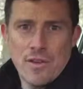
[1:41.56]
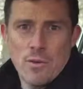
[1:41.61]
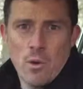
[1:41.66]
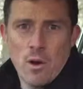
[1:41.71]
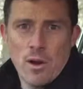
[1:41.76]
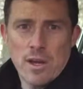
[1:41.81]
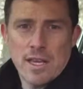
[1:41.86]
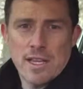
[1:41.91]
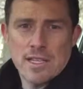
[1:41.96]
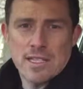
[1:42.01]
you
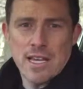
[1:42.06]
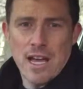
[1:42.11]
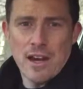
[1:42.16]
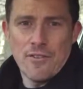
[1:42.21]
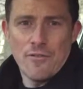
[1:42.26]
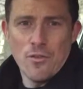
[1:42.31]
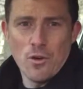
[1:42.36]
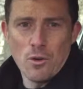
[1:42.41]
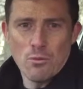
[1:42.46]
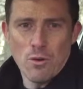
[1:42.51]
want, you can see
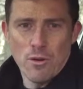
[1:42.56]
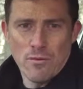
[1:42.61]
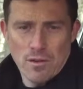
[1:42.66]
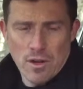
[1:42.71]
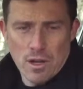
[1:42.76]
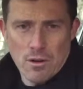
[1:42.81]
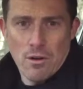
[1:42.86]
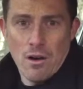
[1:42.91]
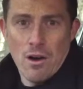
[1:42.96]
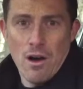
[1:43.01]
our full
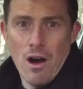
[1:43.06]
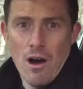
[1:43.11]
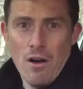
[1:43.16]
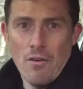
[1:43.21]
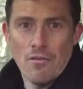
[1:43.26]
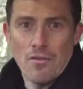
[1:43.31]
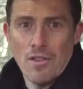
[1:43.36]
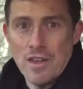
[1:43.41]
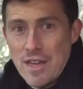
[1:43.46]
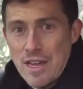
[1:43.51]
review
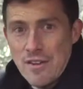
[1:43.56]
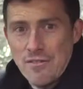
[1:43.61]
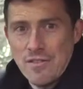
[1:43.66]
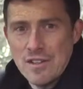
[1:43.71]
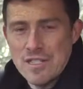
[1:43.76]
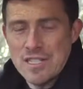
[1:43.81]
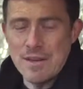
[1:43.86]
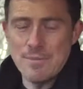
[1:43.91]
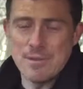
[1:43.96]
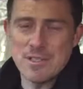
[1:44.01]
of the
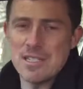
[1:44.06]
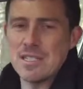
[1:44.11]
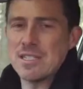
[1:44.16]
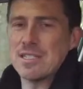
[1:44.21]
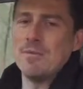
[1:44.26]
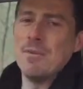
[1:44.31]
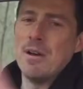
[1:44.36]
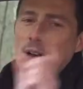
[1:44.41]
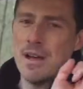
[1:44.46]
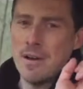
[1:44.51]
infotainment
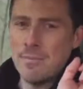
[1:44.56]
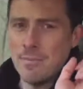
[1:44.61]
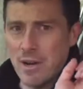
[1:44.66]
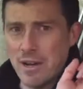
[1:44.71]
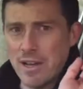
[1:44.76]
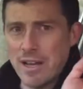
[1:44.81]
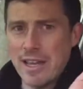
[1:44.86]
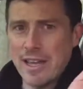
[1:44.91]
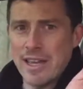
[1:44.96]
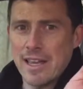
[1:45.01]
system
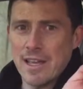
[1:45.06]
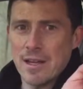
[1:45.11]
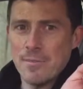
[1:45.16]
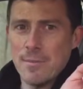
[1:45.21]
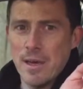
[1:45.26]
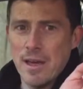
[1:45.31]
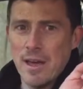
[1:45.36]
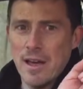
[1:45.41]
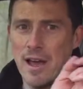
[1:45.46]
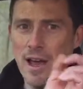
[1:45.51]
by clicking
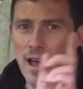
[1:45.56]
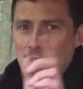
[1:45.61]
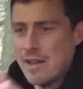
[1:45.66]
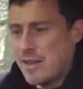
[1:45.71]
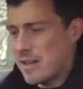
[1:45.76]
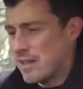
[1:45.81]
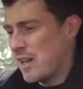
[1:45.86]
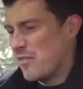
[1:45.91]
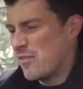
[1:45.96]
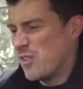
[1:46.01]
up here,
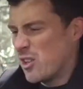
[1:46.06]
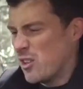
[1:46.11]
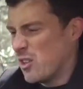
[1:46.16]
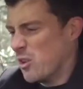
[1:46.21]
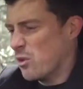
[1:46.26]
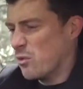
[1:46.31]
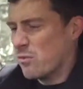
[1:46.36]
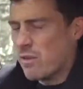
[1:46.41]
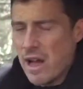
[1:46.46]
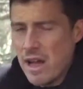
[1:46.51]
and you can have
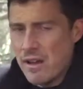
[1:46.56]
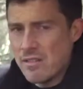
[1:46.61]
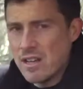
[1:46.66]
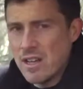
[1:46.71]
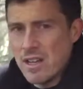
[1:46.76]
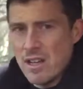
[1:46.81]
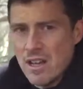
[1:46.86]
another look round